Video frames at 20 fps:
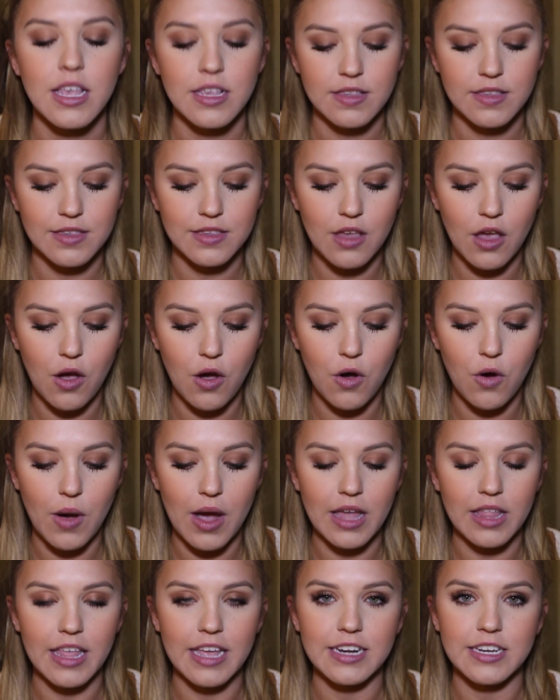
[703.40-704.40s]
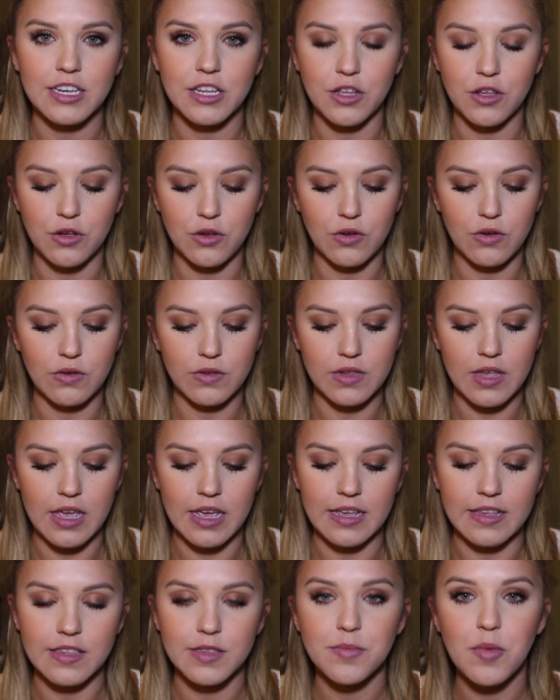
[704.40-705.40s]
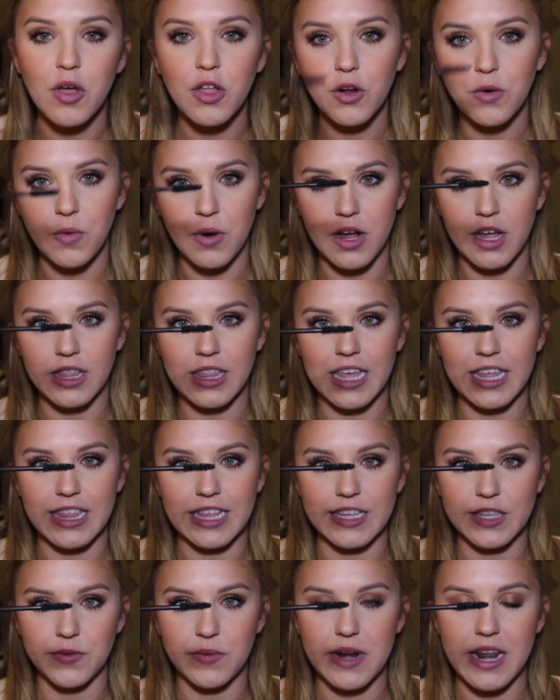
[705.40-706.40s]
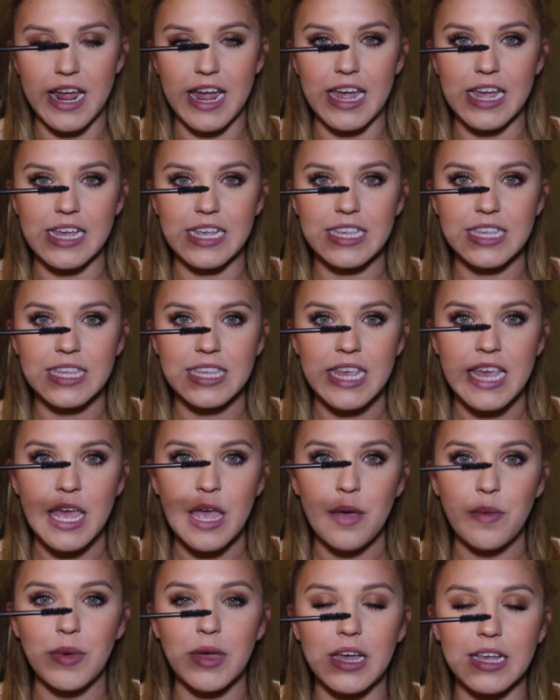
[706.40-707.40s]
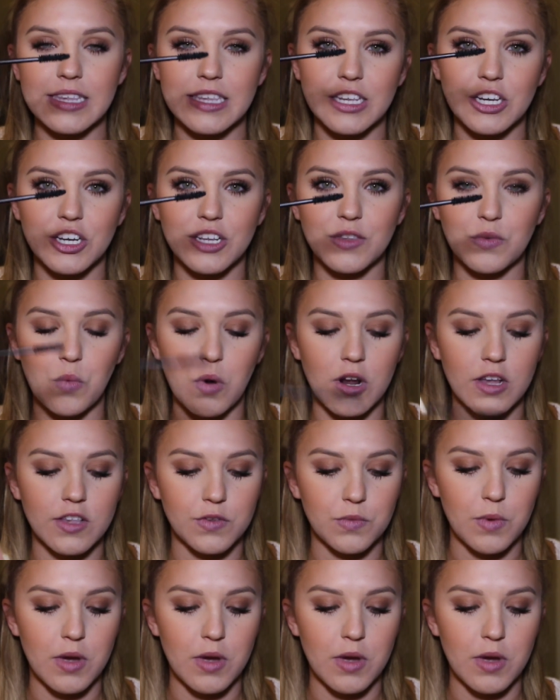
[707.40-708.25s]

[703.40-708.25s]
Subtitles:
So I like to use a smaller one like this one has because it just works